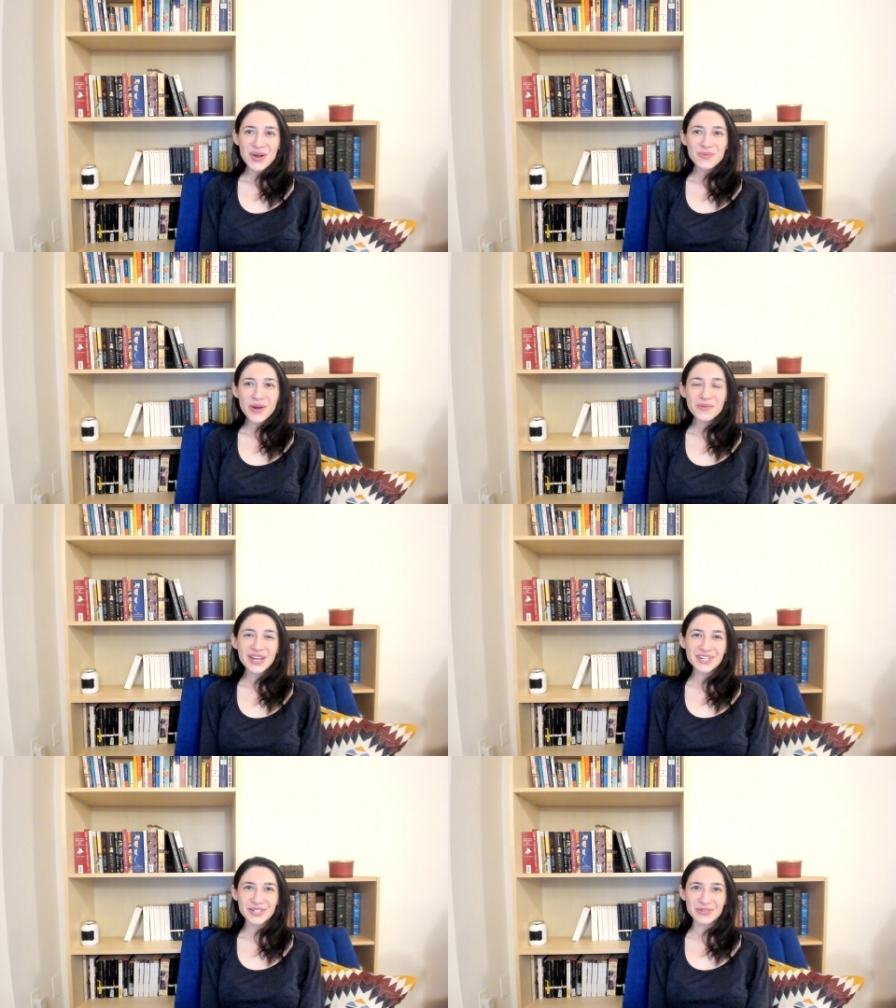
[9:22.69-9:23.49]
One way
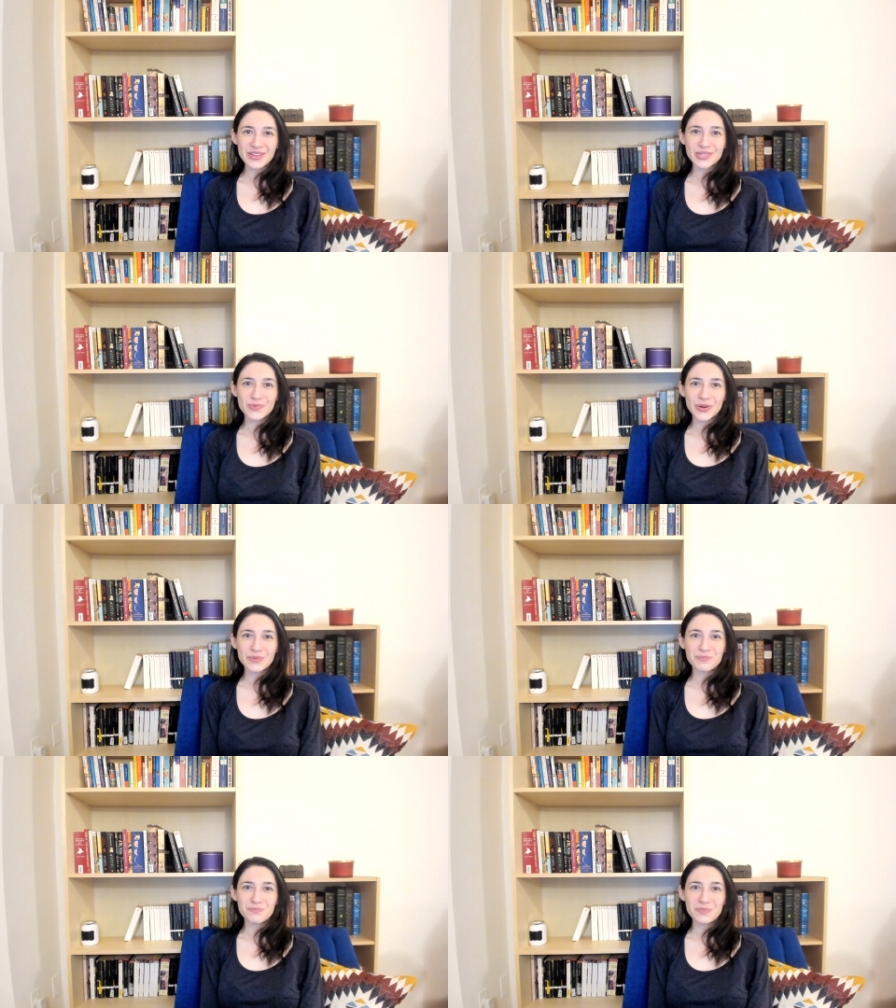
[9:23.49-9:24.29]
to do this
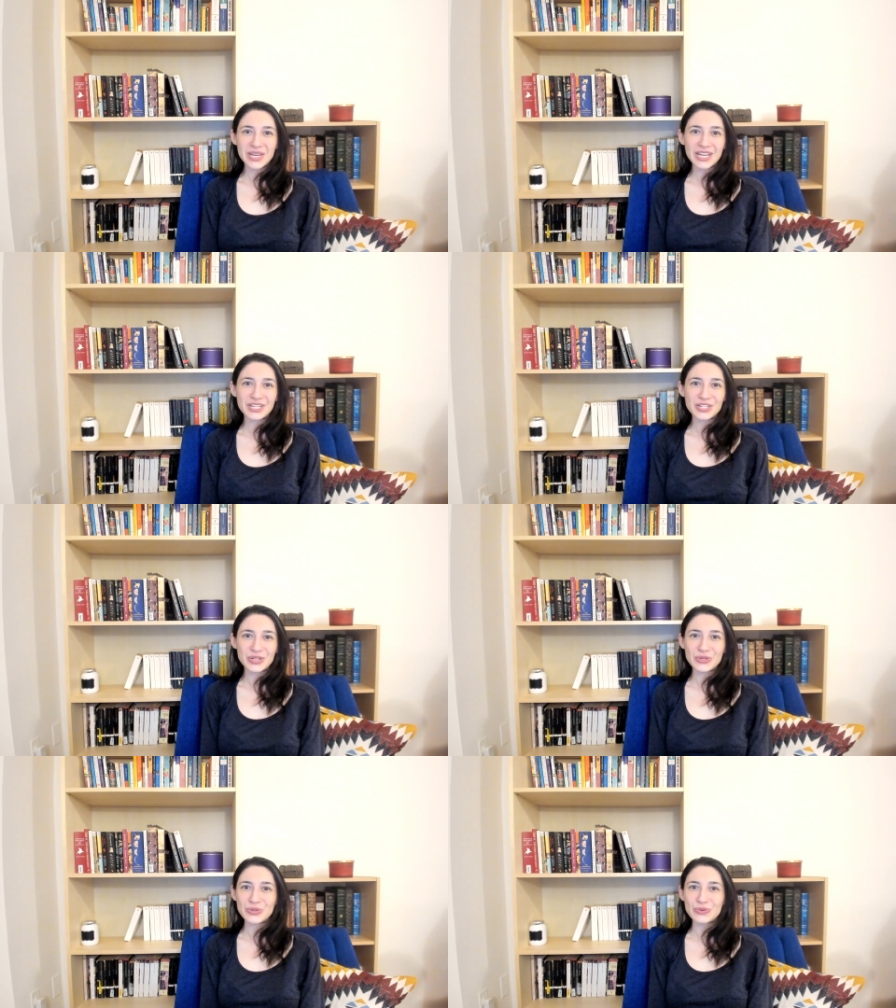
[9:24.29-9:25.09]
would be
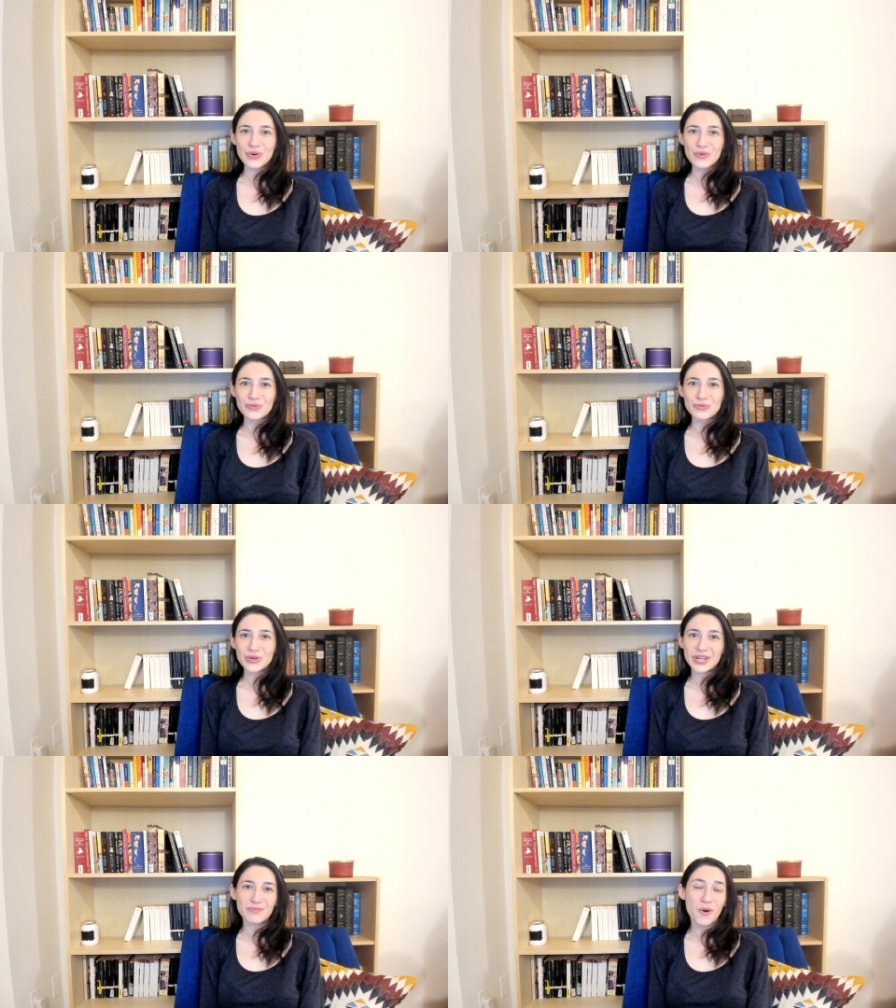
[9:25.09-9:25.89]
to
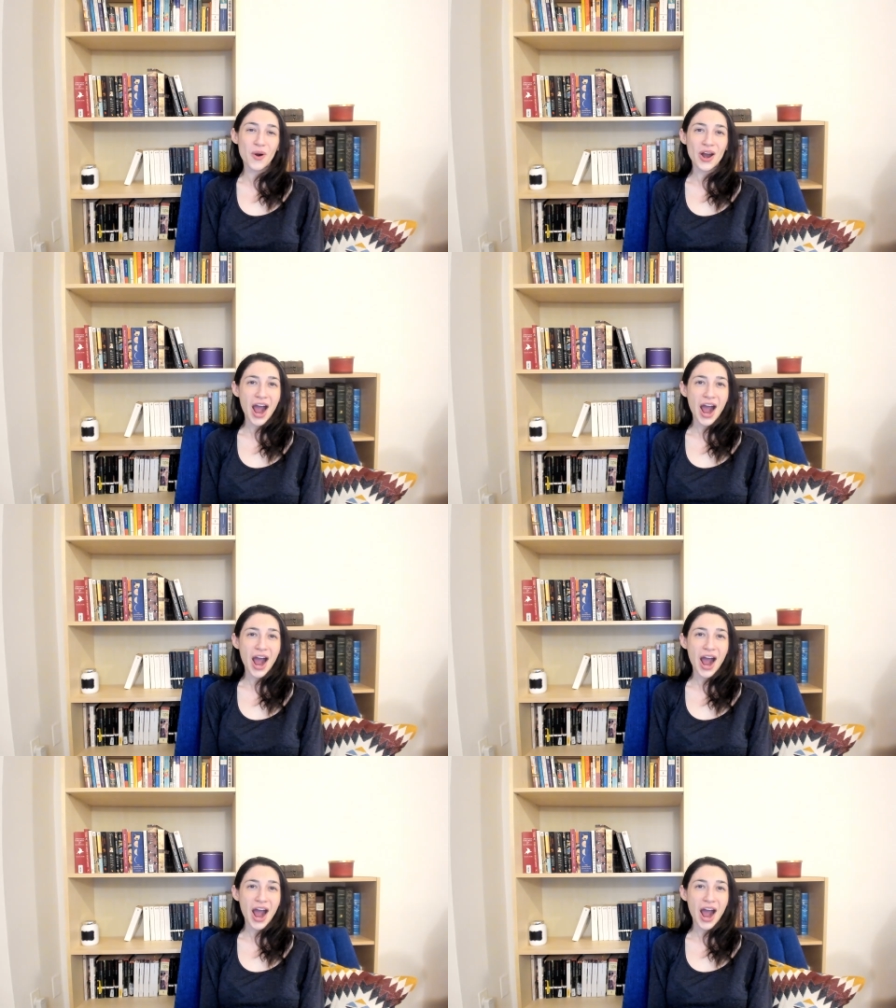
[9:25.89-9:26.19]
read more,